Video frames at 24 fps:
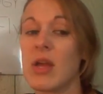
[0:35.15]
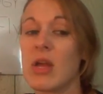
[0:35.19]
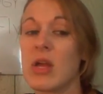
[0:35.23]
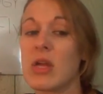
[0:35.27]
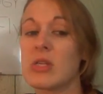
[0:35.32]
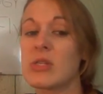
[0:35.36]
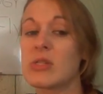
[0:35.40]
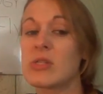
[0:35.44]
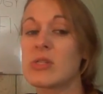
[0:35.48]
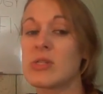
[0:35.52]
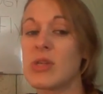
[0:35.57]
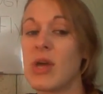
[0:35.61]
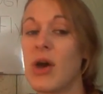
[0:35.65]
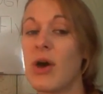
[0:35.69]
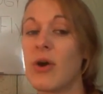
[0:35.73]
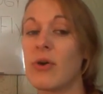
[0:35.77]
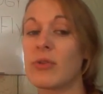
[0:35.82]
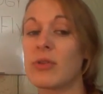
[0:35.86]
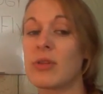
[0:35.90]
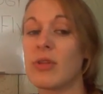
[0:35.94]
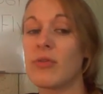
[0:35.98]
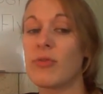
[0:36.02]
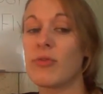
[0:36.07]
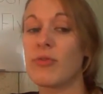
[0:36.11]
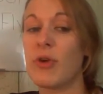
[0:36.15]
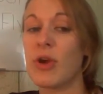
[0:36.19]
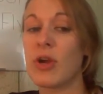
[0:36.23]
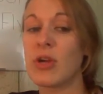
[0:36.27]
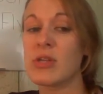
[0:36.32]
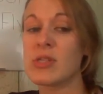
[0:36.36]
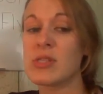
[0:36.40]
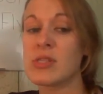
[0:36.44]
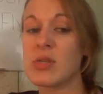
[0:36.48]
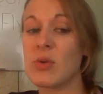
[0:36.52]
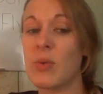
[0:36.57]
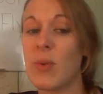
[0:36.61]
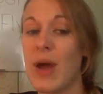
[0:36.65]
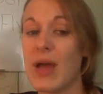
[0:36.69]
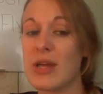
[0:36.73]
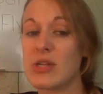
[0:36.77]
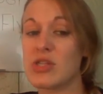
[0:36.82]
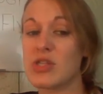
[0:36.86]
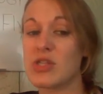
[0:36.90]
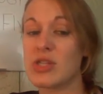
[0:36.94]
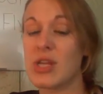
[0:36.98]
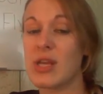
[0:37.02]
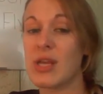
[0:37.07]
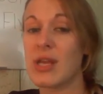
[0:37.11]
So the first
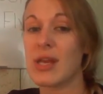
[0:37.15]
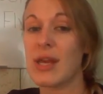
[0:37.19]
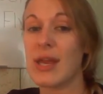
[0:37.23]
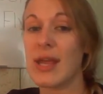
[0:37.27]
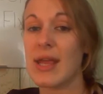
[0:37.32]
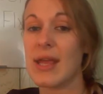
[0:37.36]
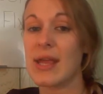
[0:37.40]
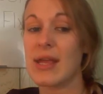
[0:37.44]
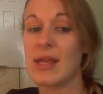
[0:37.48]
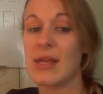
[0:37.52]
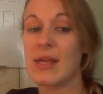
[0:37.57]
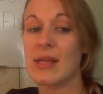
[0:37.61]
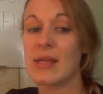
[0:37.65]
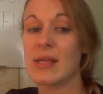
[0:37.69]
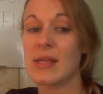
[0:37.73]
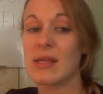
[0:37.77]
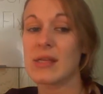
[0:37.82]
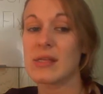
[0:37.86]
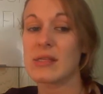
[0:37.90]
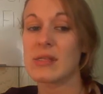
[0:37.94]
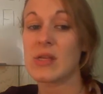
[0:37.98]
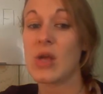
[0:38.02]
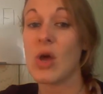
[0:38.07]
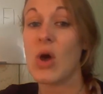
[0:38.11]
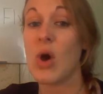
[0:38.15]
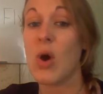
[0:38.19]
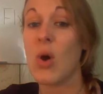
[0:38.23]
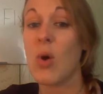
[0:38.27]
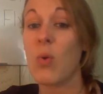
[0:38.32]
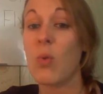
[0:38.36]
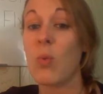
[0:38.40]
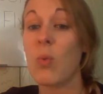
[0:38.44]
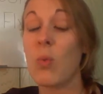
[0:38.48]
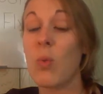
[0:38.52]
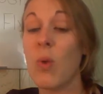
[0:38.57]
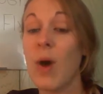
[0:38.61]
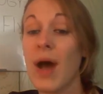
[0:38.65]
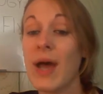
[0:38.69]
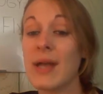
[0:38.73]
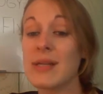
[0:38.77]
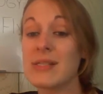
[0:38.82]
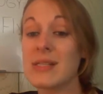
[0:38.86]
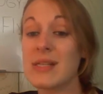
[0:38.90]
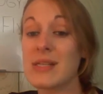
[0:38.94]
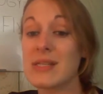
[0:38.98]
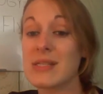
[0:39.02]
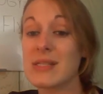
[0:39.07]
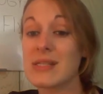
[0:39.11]
question is,
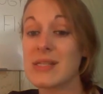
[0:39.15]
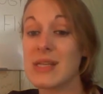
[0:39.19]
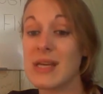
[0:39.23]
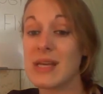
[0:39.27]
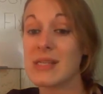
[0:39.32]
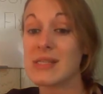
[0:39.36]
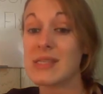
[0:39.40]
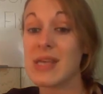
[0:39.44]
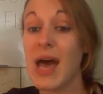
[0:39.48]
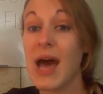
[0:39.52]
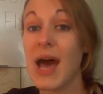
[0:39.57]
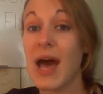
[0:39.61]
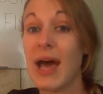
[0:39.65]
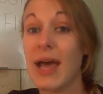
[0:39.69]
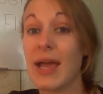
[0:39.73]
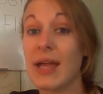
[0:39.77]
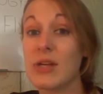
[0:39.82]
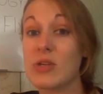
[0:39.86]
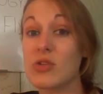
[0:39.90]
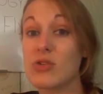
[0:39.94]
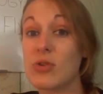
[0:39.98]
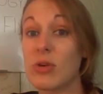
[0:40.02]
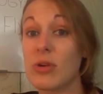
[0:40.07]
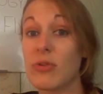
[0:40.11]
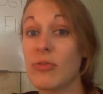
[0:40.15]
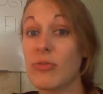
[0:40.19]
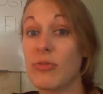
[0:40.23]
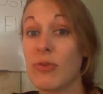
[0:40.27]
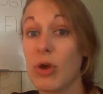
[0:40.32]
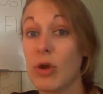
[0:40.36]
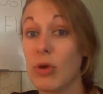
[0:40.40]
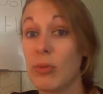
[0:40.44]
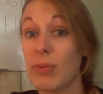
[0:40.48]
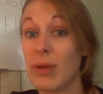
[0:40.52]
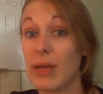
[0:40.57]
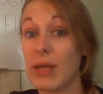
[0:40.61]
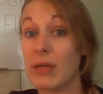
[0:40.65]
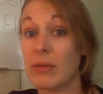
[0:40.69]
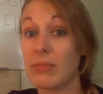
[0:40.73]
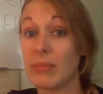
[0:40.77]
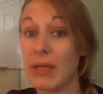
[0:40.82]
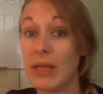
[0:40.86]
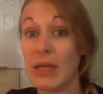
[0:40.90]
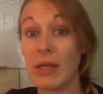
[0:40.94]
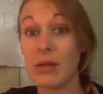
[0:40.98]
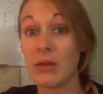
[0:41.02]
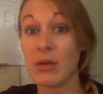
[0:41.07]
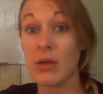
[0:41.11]
what does hydrophobic
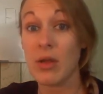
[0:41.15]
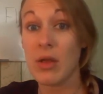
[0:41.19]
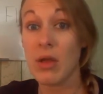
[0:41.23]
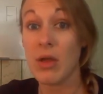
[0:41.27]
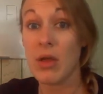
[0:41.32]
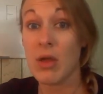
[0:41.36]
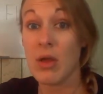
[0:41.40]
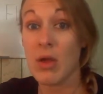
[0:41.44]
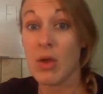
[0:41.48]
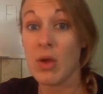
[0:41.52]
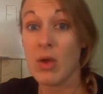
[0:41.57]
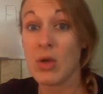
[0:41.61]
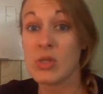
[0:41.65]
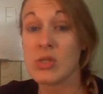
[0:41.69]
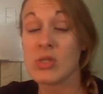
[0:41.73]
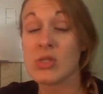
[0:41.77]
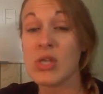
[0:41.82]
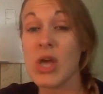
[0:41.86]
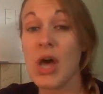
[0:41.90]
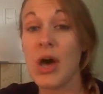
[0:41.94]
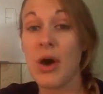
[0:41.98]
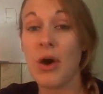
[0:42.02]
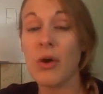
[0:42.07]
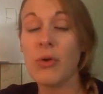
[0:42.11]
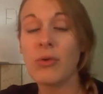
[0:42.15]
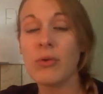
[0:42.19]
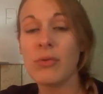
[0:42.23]
mean? So